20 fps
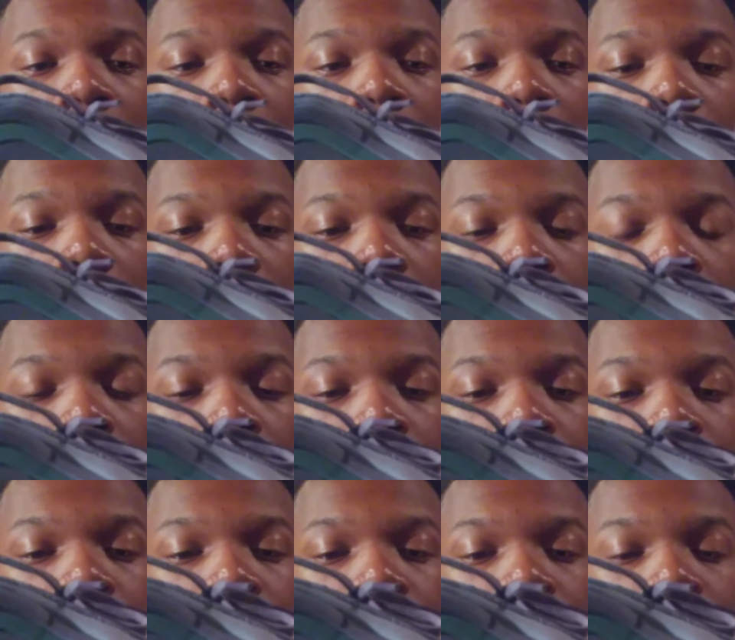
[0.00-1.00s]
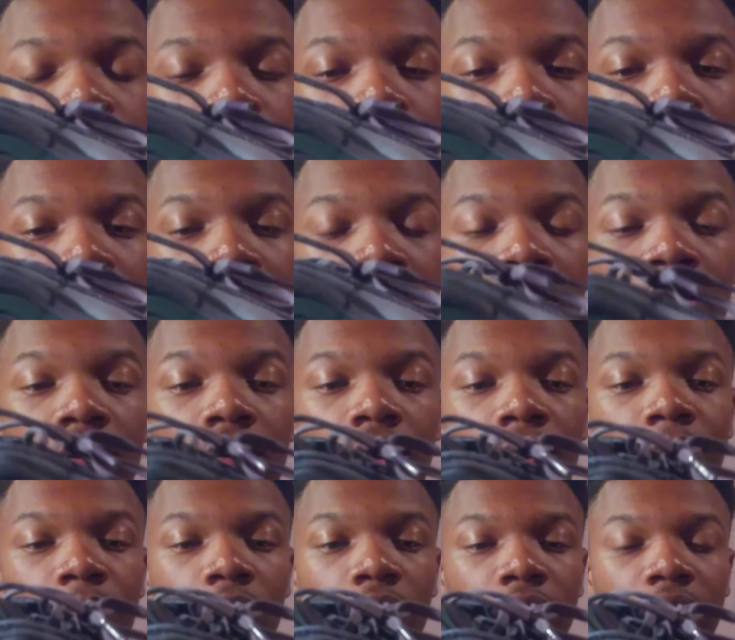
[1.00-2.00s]
It
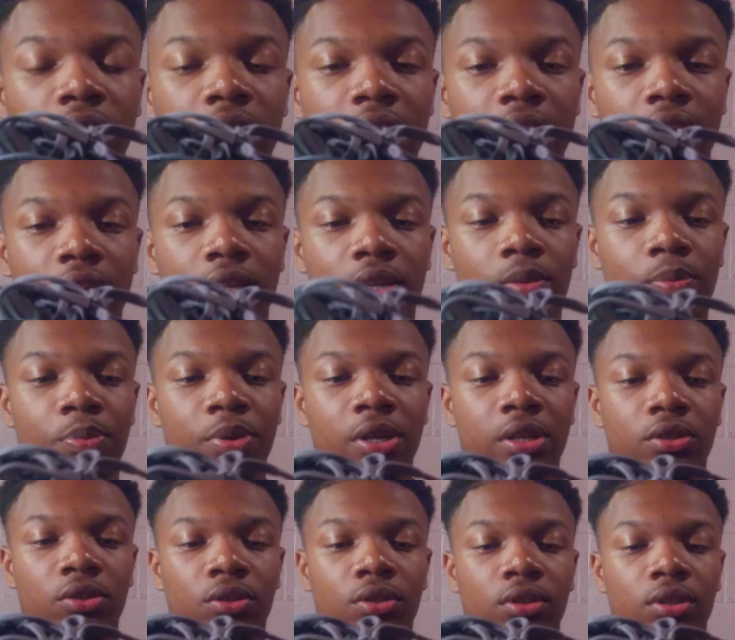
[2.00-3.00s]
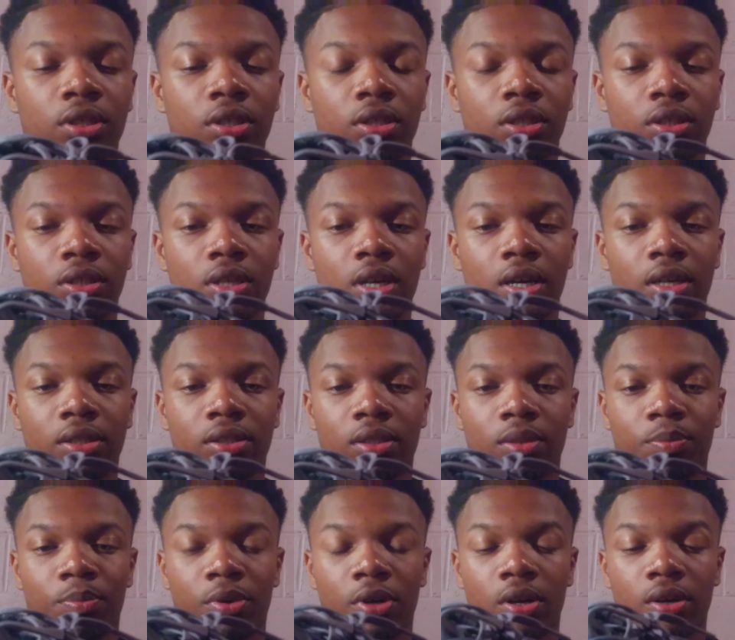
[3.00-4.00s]
looked more thick in the picture than it does
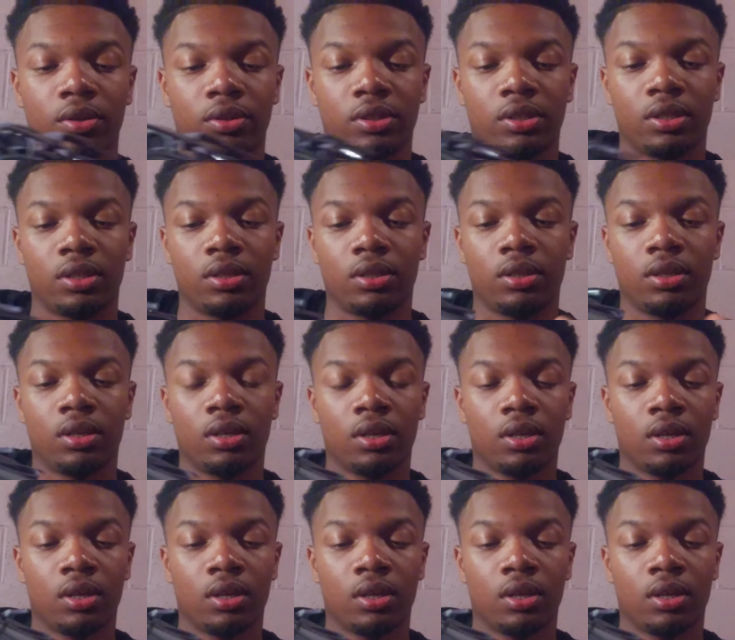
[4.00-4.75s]
in person.